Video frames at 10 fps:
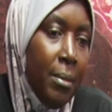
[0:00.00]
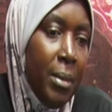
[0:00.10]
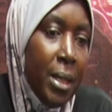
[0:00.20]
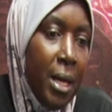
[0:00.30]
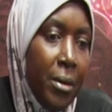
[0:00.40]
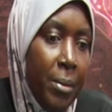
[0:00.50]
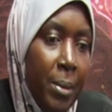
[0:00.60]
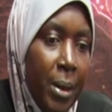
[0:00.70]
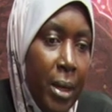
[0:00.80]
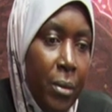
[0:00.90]
But I
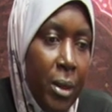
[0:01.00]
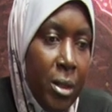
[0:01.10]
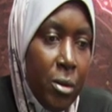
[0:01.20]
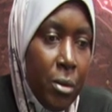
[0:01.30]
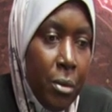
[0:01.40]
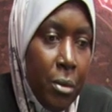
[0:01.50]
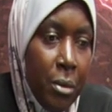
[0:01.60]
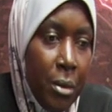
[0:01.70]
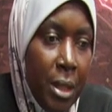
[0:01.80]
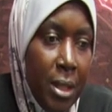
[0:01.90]
remember I went
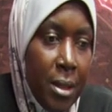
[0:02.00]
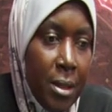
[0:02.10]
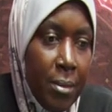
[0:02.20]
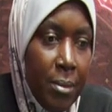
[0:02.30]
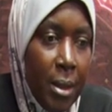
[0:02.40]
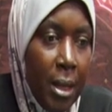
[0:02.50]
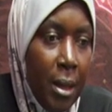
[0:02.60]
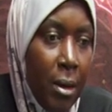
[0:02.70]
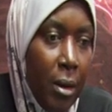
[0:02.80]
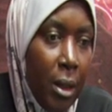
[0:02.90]
to his
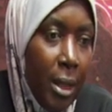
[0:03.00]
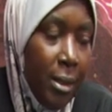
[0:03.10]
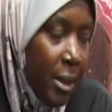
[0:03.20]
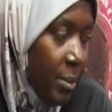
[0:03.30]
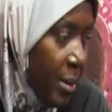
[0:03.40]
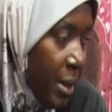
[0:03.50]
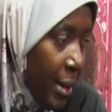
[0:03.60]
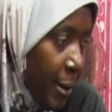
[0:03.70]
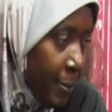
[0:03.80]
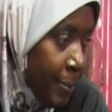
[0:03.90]
elder brother,